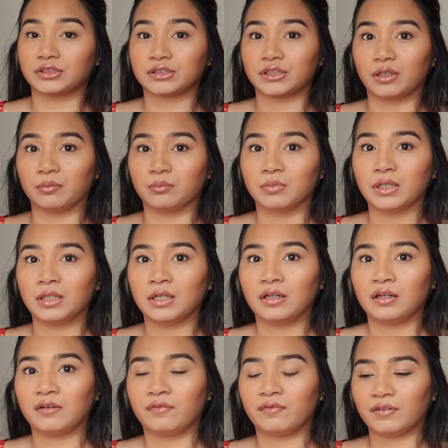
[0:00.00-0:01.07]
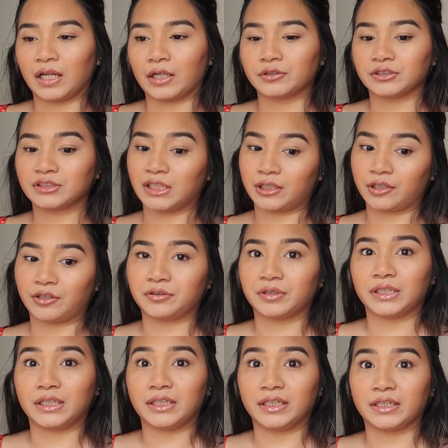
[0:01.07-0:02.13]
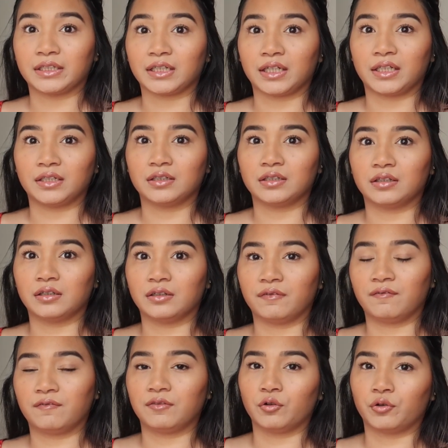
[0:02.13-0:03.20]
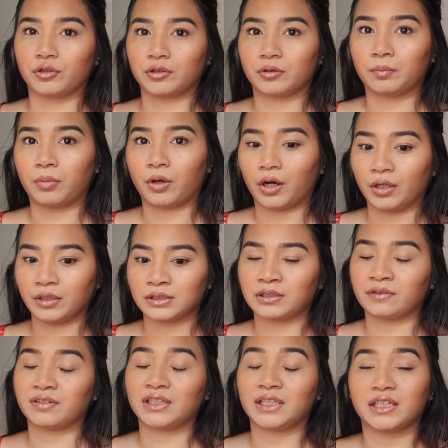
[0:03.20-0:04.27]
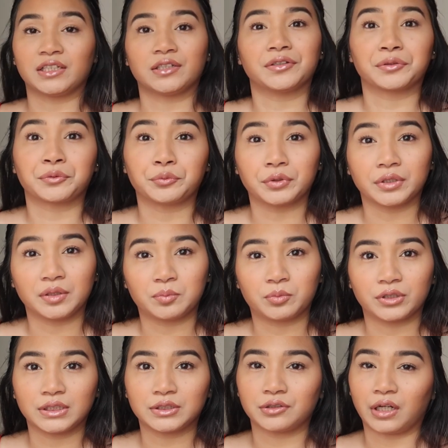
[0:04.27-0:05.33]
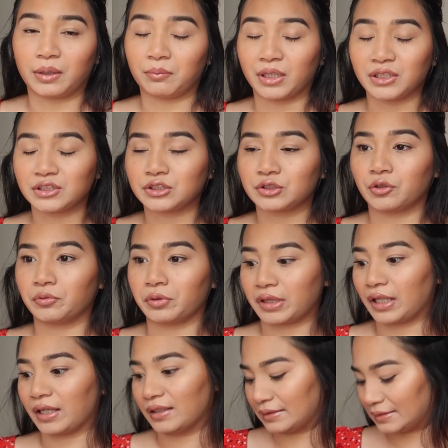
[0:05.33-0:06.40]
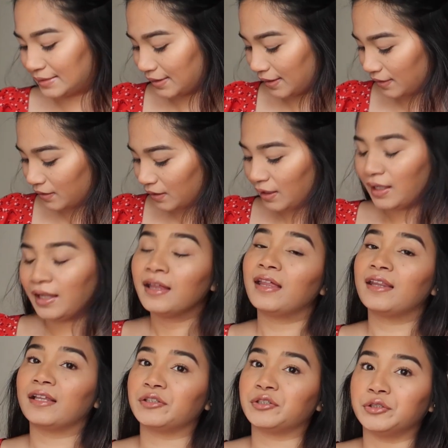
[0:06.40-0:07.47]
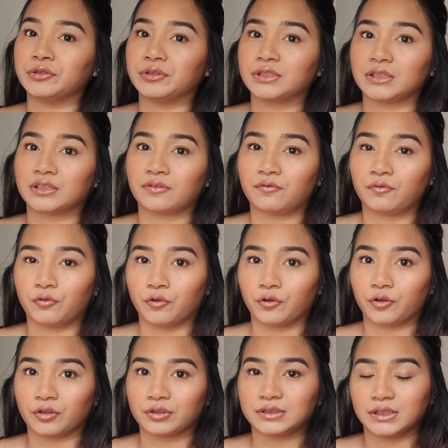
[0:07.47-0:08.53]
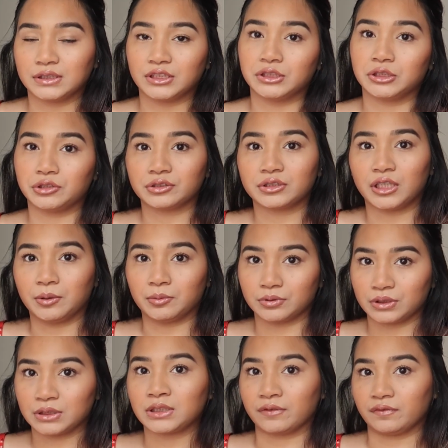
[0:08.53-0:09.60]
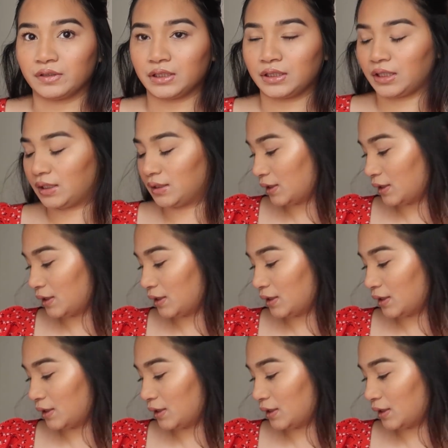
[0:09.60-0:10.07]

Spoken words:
some flowers that are already in like a floral pot and stuff like that, and it looked really pretty, so I might just go with that instead and then use this for the dessert table and stuff like that